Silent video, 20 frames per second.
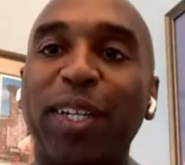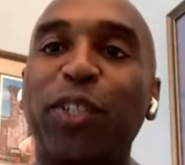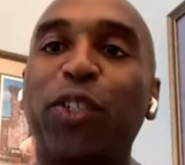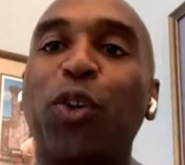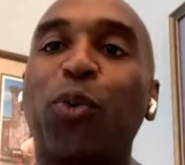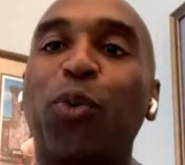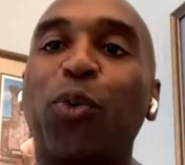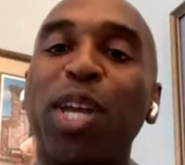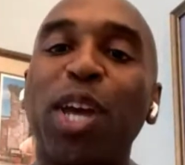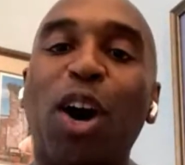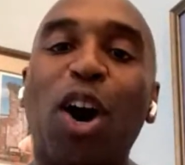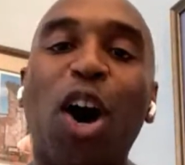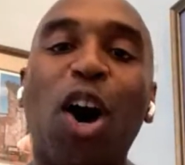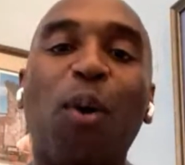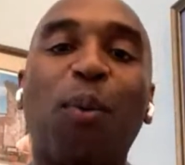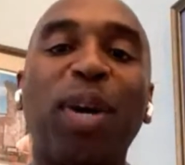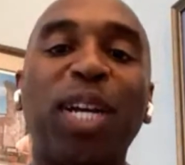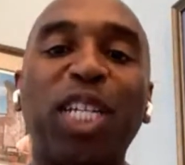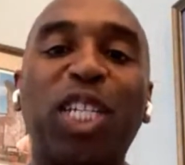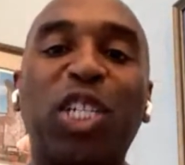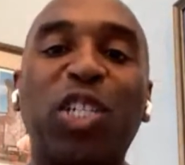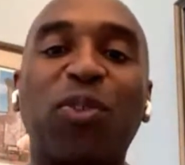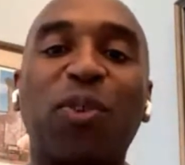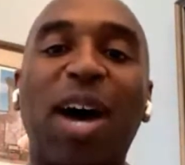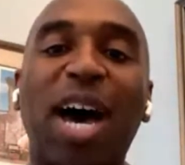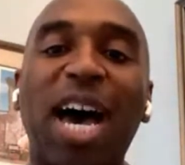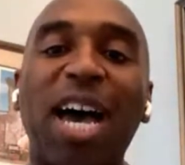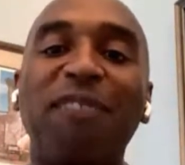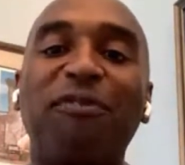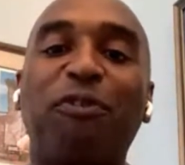So we always
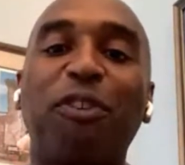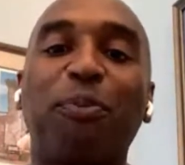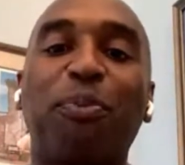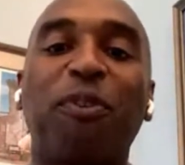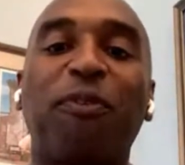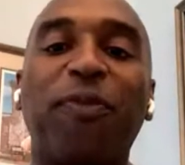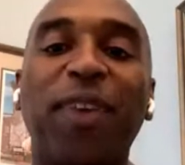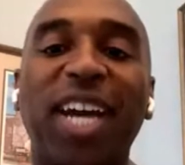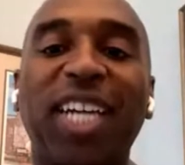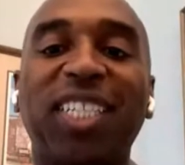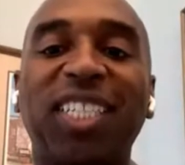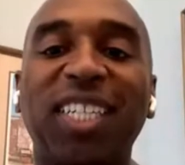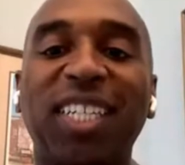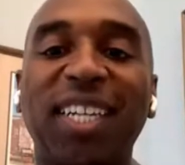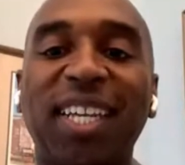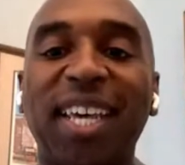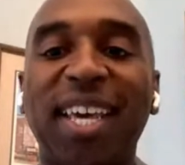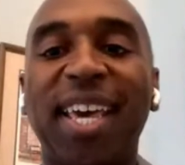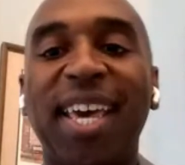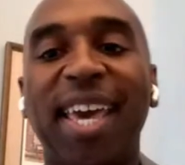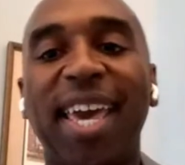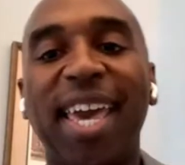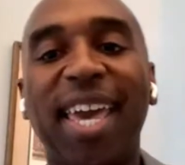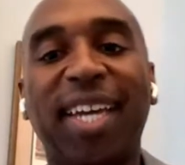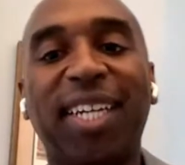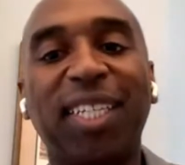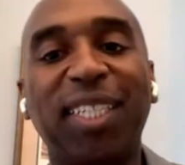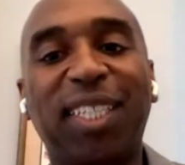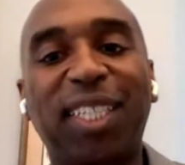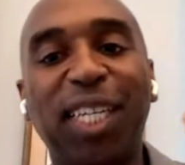strive for perfection
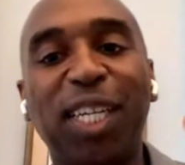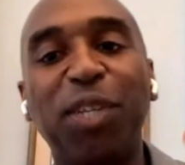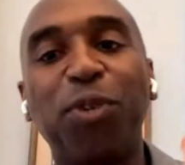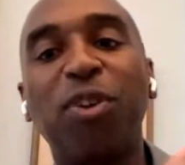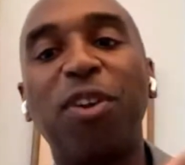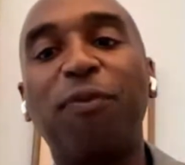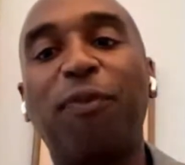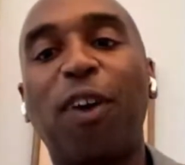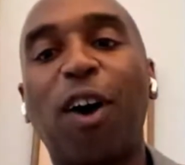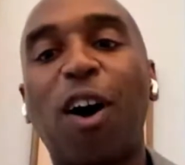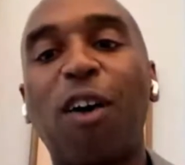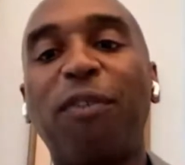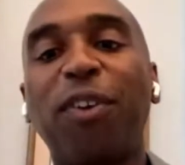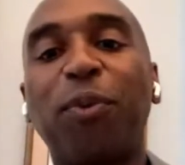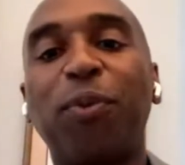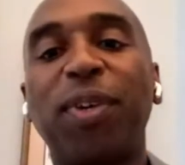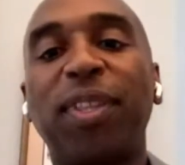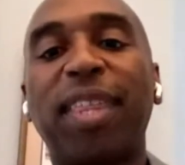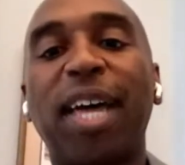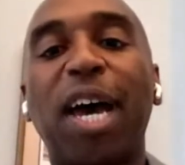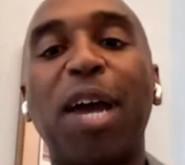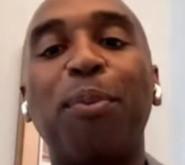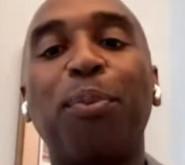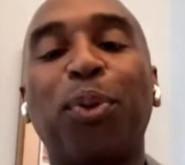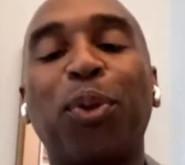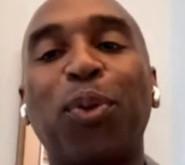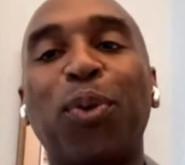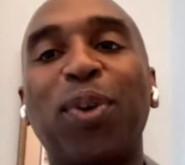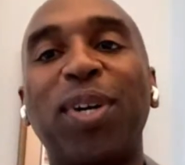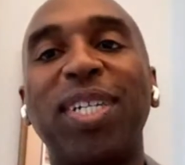and continue evolving with our
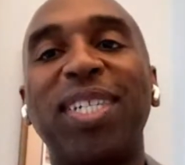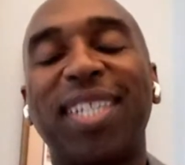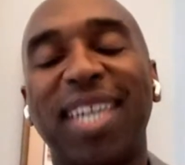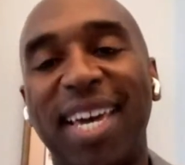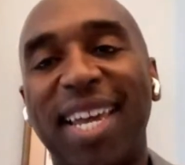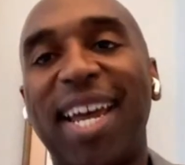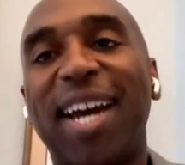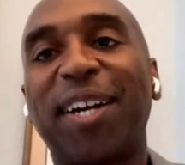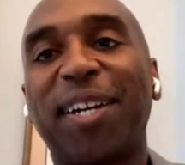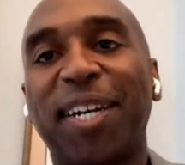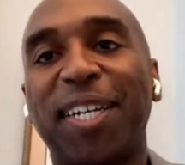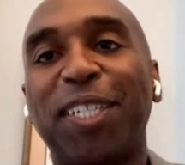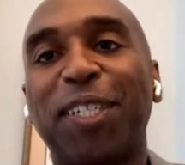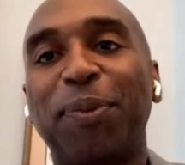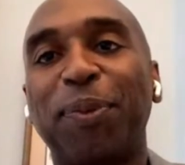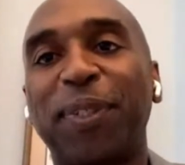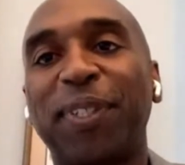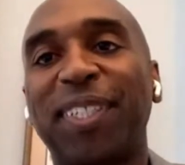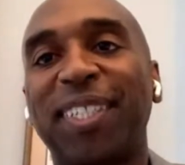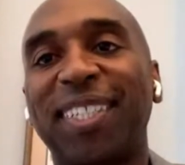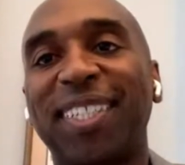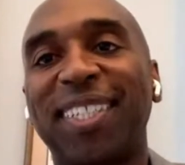employees and our customers.